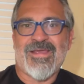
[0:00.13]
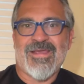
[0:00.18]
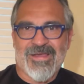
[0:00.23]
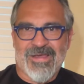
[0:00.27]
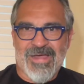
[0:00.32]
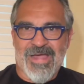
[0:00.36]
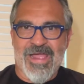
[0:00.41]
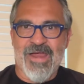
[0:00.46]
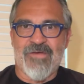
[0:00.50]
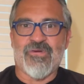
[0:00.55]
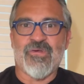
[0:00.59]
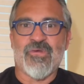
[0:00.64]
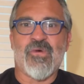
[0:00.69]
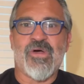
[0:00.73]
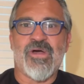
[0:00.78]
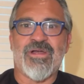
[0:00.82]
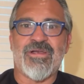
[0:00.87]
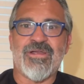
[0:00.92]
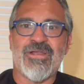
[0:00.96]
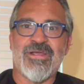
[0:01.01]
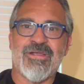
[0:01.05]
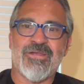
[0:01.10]
Hi
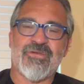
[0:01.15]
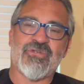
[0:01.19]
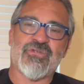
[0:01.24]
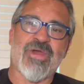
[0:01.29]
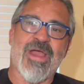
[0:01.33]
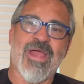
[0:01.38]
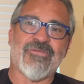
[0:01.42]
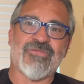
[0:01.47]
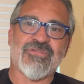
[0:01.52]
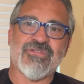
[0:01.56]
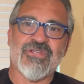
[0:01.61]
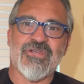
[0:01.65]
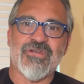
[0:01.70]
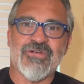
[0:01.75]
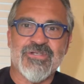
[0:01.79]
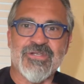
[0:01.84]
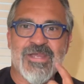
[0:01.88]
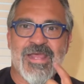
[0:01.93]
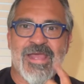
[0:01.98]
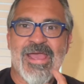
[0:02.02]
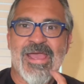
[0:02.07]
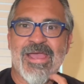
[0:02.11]
everyone, Travis here
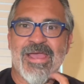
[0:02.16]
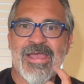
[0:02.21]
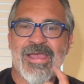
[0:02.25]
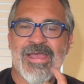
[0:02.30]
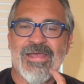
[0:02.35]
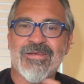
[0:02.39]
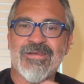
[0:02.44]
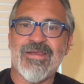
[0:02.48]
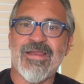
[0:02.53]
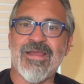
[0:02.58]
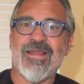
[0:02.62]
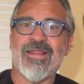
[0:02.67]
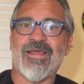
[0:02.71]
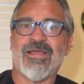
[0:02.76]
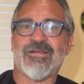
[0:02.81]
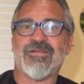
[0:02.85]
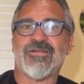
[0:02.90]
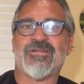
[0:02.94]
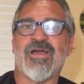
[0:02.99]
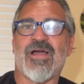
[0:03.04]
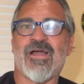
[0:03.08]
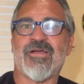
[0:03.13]
today, and today I'd like
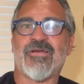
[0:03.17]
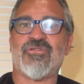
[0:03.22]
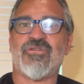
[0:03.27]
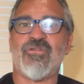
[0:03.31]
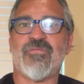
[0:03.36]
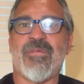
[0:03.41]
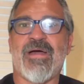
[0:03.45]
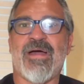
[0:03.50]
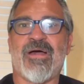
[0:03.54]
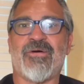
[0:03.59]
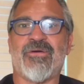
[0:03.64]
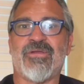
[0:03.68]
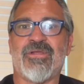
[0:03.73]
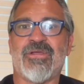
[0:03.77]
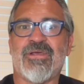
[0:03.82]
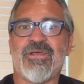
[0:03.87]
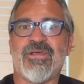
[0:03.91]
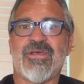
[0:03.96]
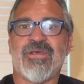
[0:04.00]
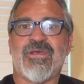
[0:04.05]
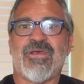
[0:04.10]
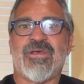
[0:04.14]
to talk to you about
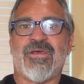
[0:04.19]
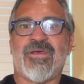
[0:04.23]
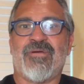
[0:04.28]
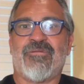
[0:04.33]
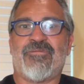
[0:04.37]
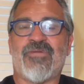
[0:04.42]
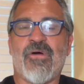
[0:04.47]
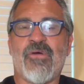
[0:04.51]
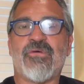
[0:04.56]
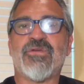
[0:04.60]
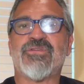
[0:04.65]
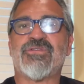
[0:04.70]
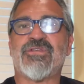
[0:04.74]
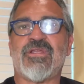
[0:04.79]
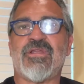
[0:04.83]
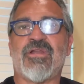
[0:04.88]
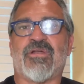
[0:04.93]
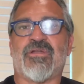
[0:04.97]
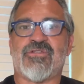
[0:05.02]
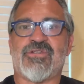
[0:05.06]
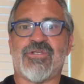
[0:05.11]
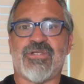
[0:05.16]
focusing
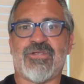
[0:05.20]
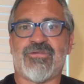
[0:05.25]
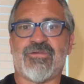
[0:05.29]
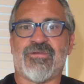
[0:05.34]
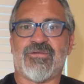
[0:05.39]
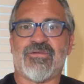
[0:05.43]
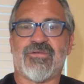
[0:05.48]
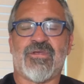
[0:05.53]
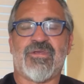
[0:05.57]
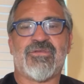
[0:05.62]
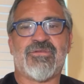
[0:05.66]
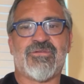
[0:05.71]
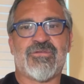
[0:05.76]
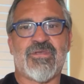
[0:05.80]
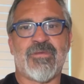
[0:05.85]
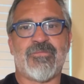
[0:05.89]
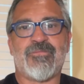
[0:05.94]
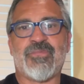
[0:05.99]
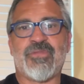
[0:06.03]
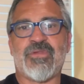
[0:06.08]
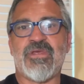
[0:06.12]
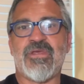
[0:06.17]
on Jesus,
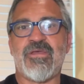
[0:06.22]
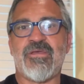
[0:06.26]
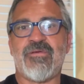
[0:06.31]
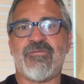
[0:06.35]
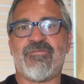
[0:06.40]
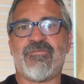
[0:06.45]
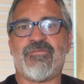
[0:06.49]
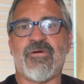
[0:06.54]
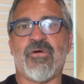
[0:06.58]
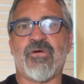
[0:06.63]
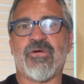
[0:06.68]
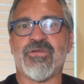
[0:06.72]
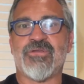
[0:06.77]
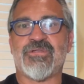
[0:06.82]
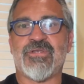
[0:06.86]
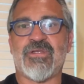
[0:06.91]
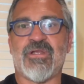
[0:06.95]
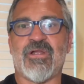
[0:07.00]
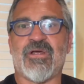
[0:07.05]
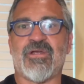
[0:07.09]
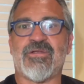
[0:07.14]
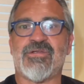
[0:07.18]
simply
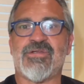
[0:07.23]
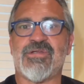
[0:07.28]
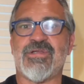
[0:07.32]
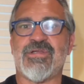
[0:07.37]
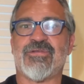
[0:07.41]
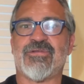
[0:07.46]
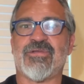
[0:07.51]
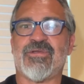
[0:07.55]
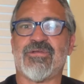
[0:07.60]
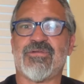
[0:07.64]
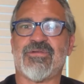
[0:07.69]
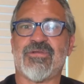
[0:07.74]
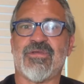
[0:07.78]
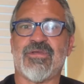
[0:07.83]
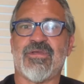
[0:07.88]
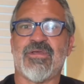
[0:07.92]
focusing on Jesus.